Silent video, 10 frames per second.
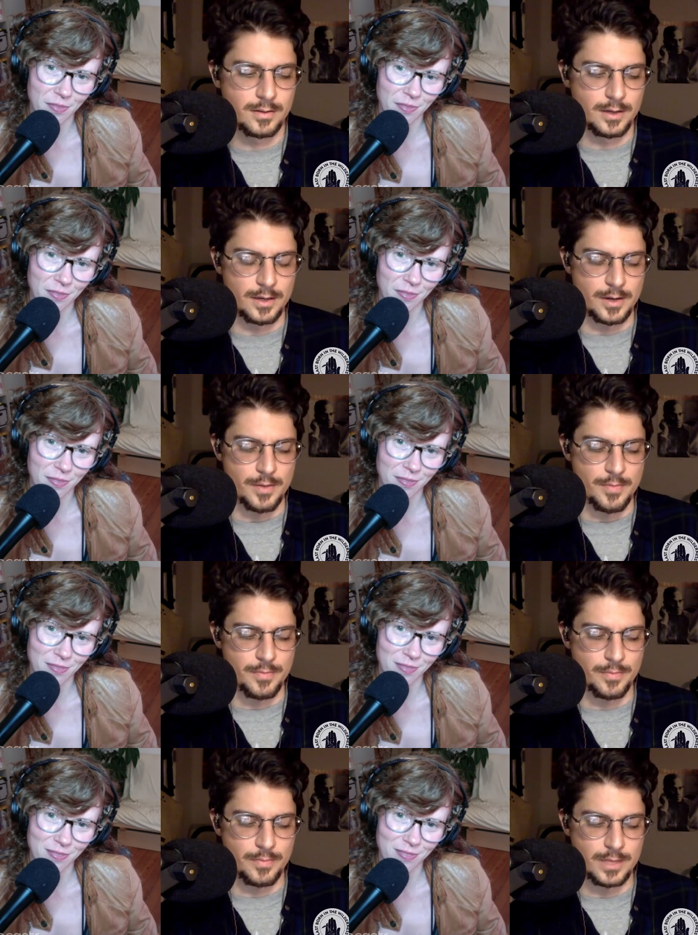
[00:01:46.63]
Speaker 1: um,
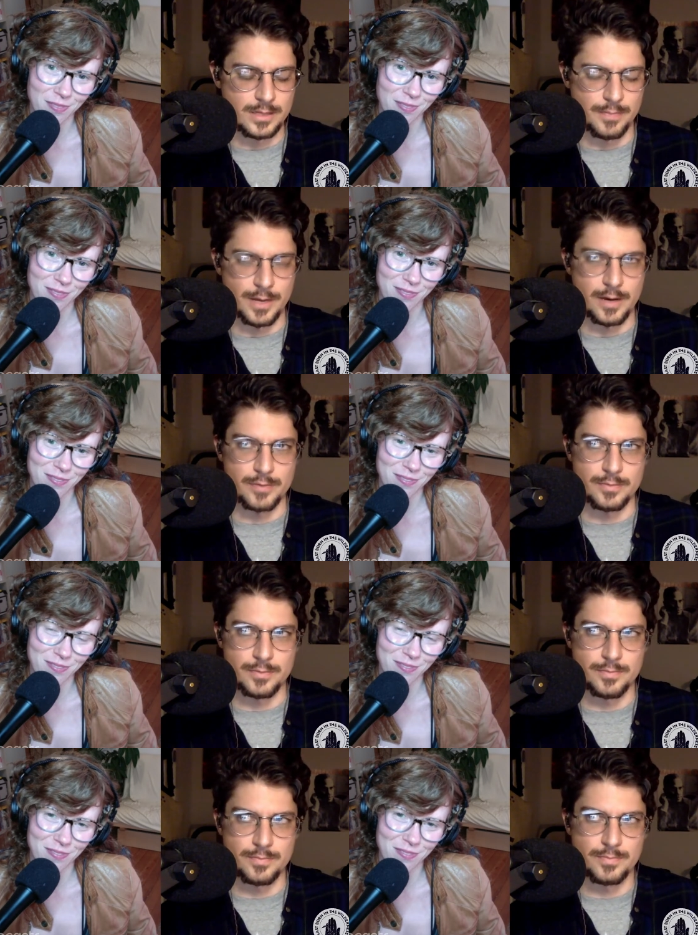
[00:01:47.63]
is about
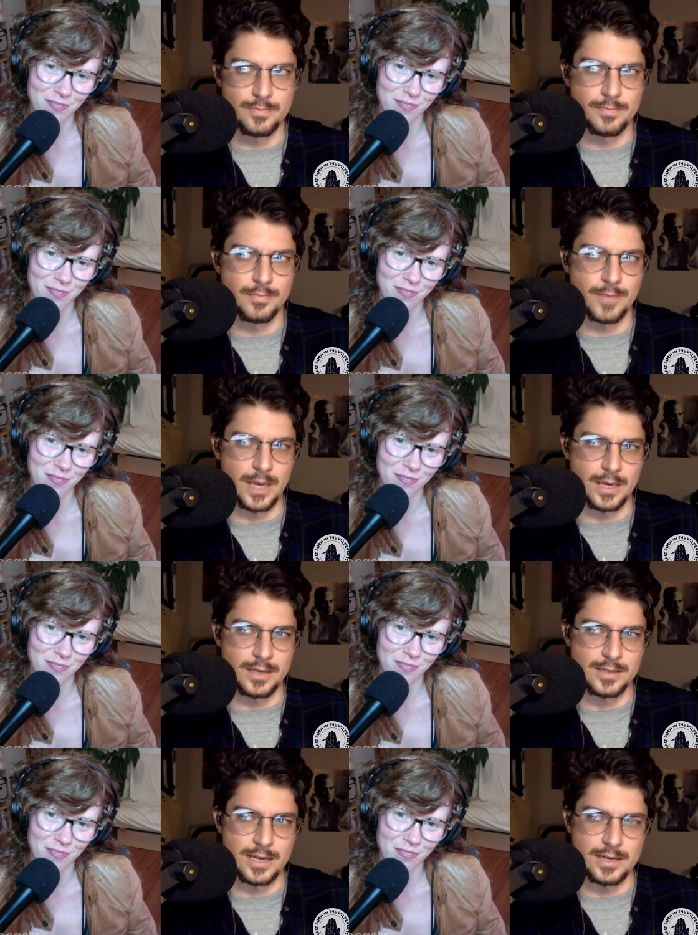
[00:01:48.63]
making
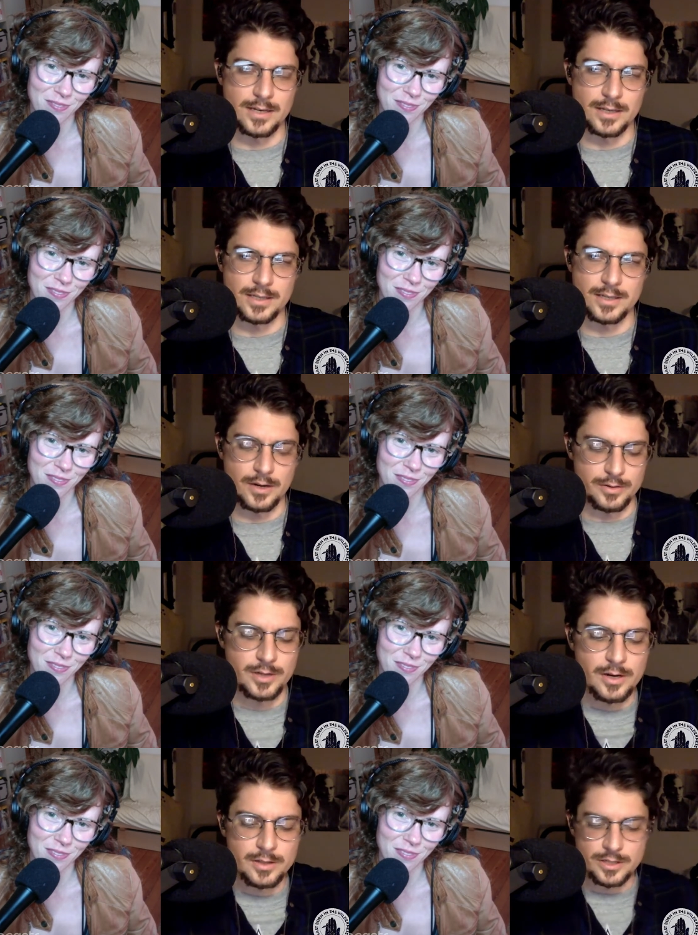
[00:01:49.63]
psychedelics not,
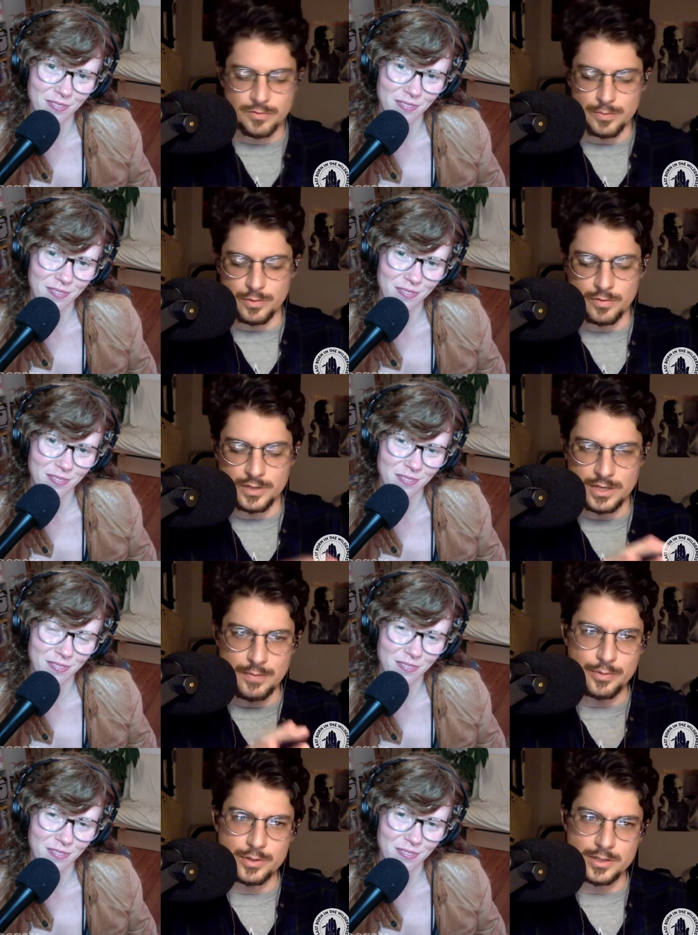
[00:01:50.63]
not only to remove a
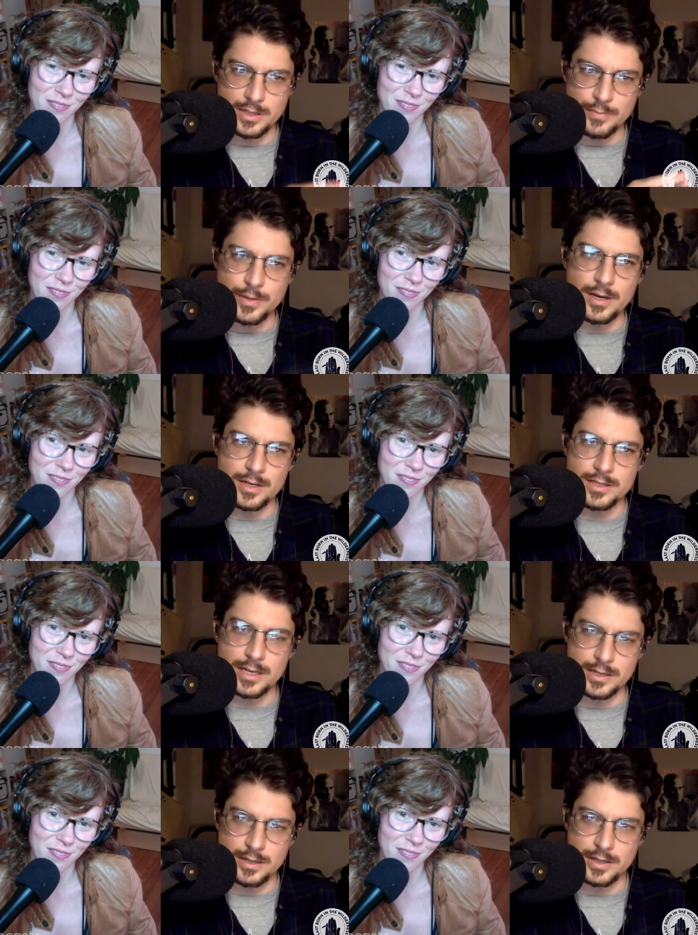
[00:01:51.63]
taboo or stigma on
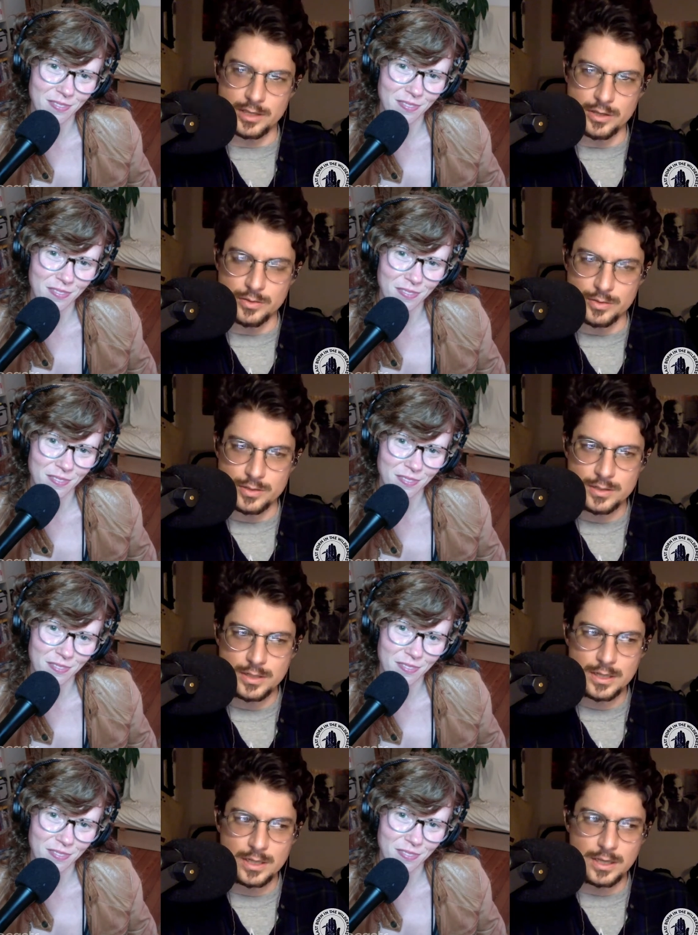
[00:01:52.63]
psychedelic use
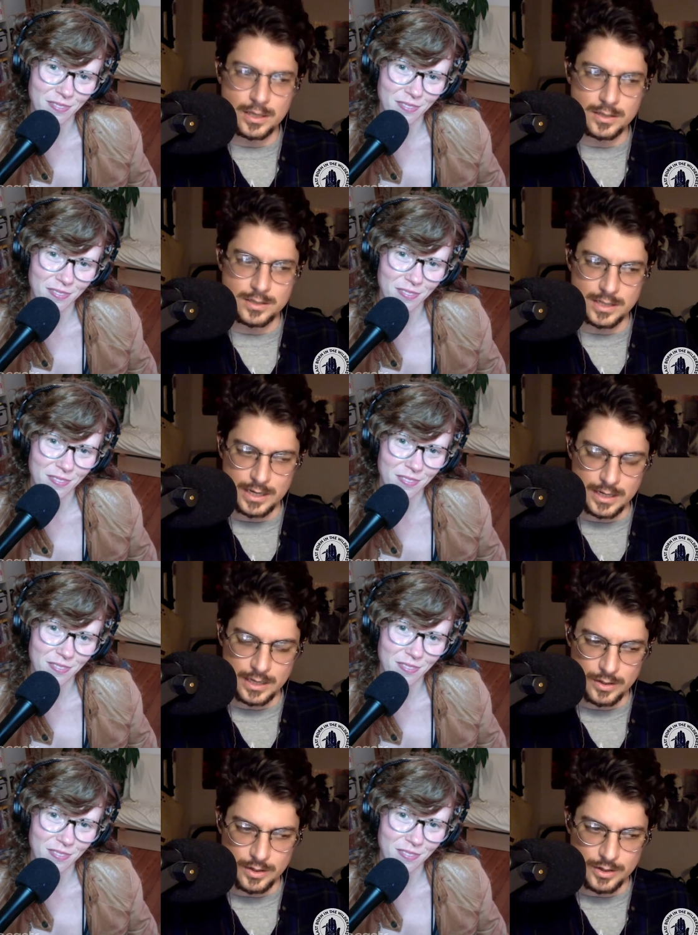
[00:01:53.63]
in society at
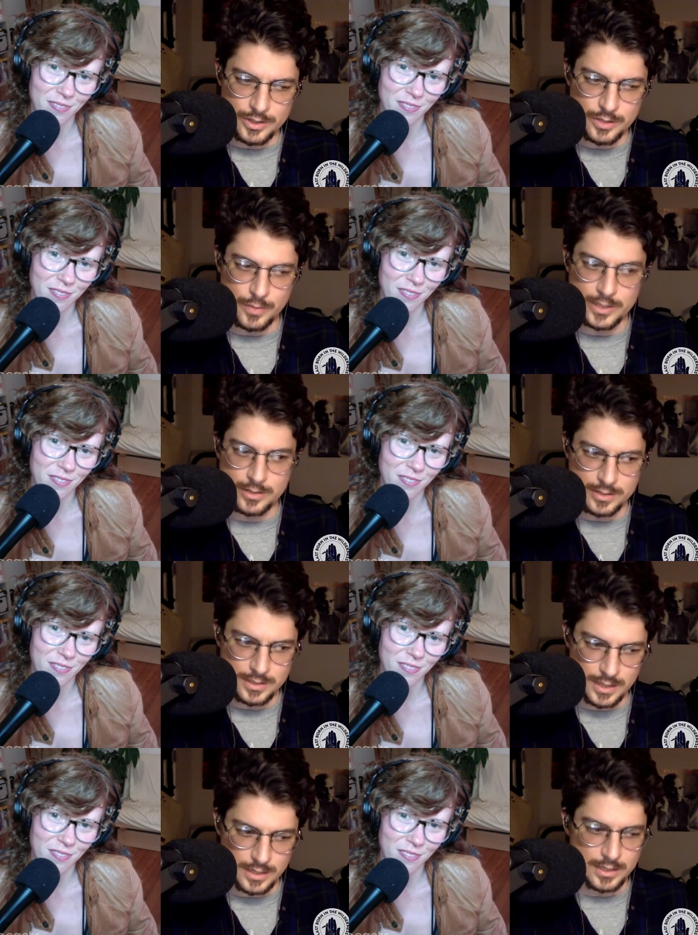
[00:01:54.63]
large, in Western
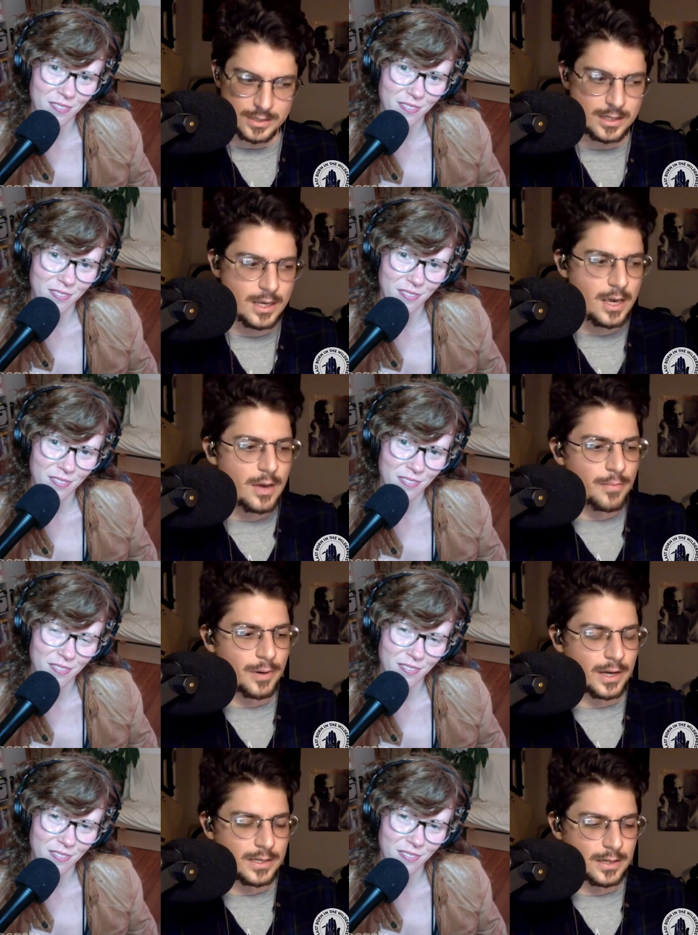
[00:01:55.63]
societies,
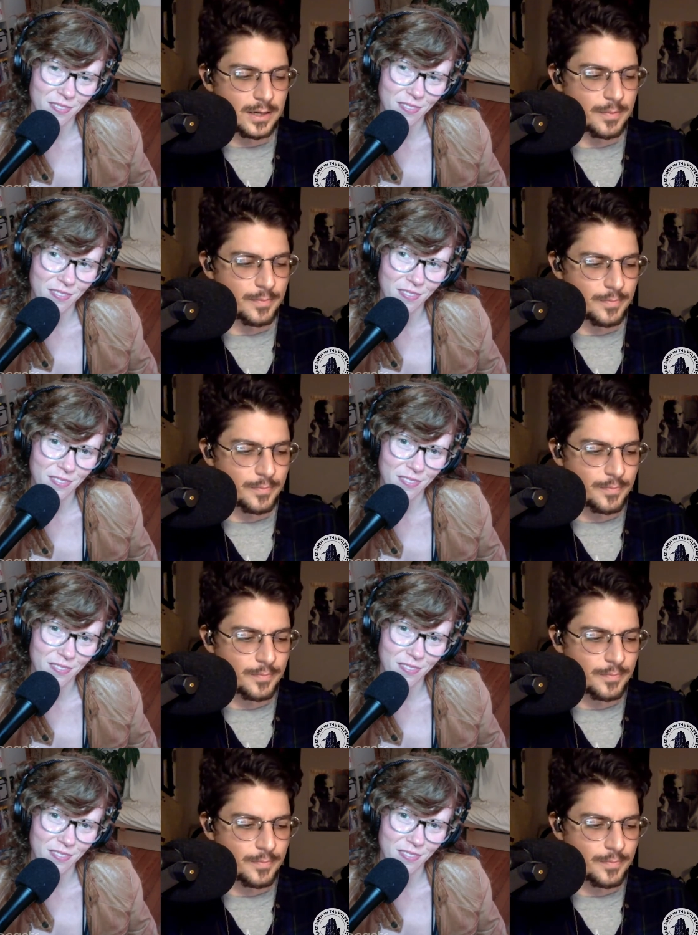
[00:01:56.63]
but... Um,